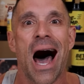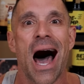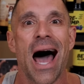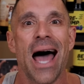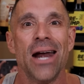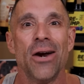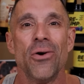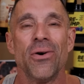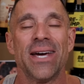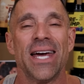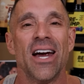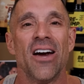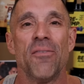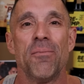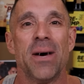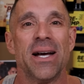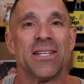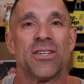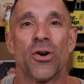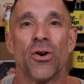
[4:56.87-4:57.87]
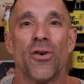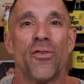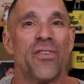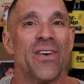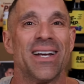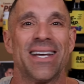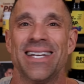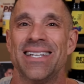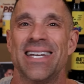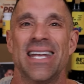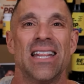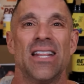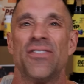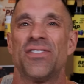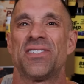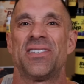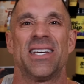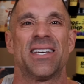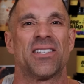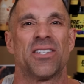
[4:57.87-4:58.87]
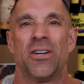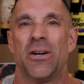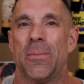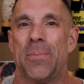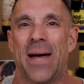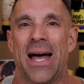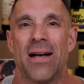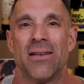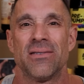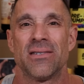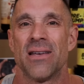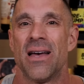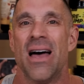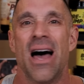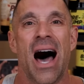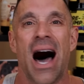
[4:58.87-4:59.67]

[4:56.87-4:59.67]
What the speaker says: I don't care if my girlfriend can deadlift 600 pounds.